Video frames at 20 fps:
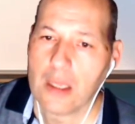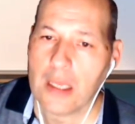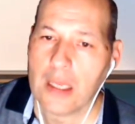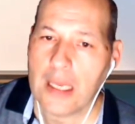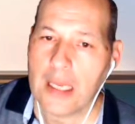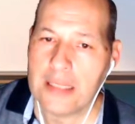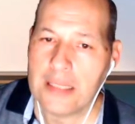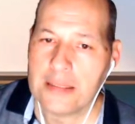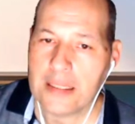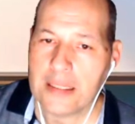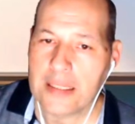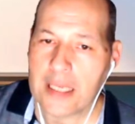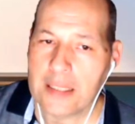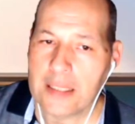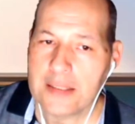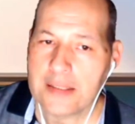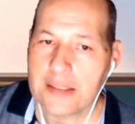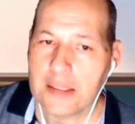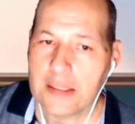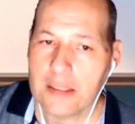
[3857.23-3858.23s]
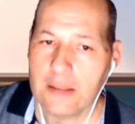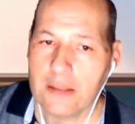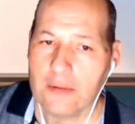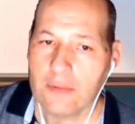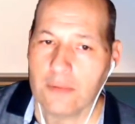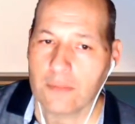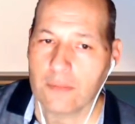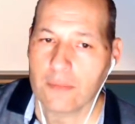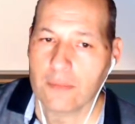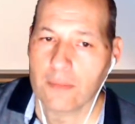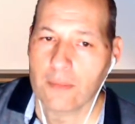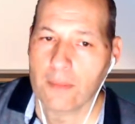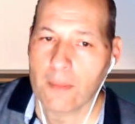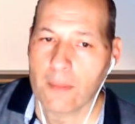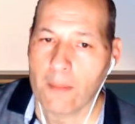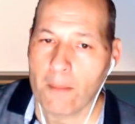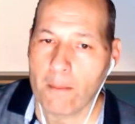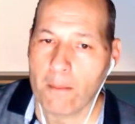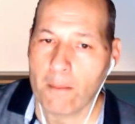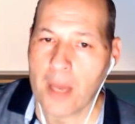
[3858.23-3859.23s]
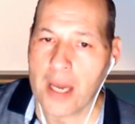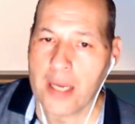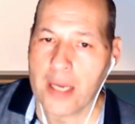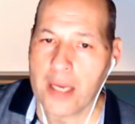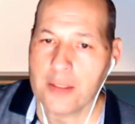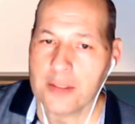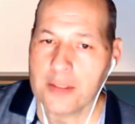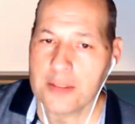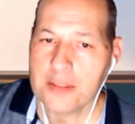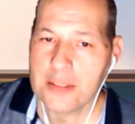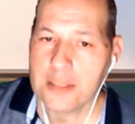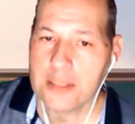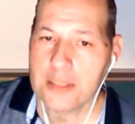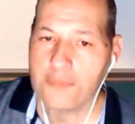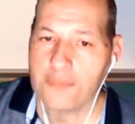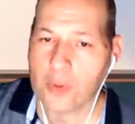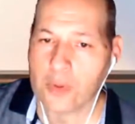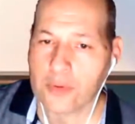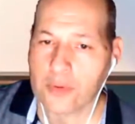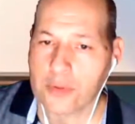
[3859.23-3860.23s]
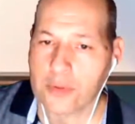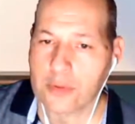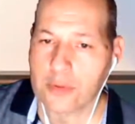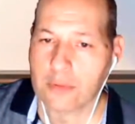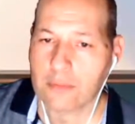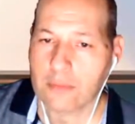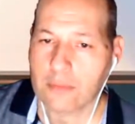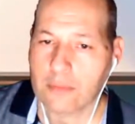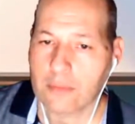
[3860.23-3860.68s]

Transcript: And I can see my different